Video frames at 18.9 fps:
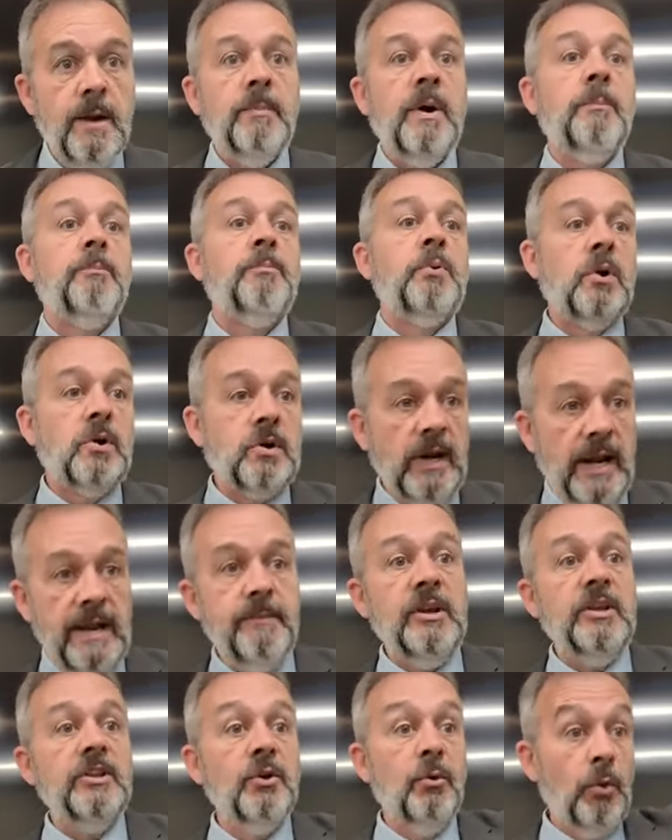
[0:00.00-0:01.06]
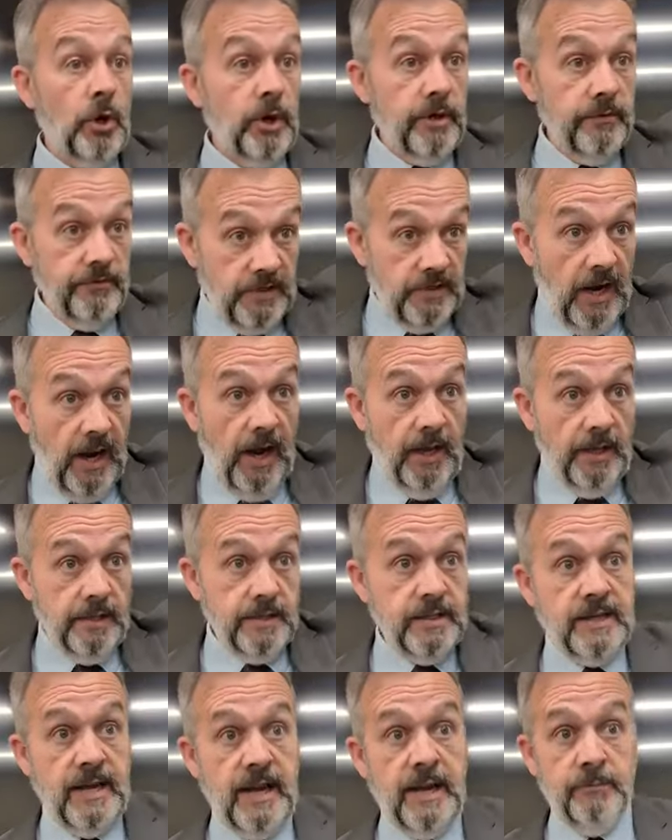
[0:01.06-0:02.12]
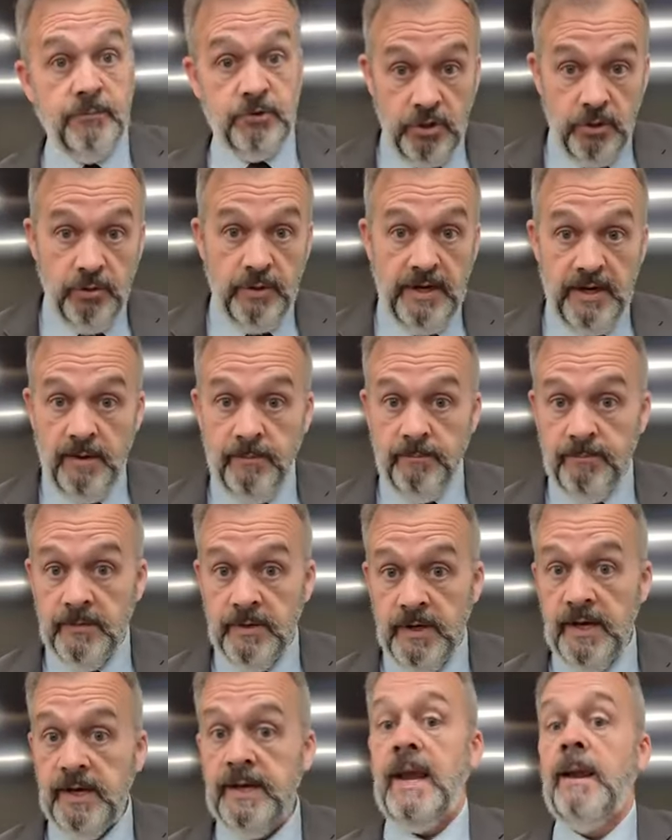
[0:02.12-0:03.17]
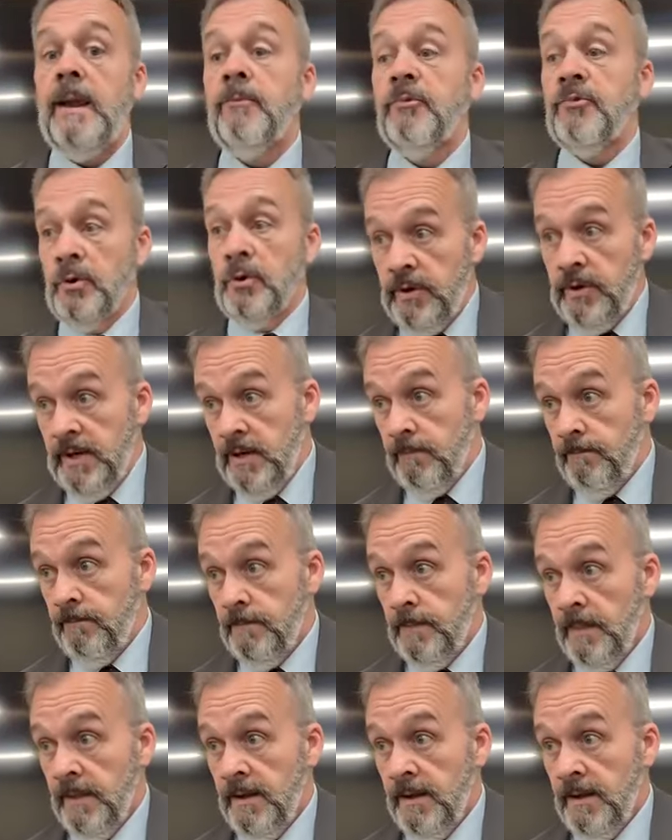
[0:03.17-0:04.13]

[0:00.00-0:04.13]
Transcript: but proclaiming the word of God that came to him and came through him.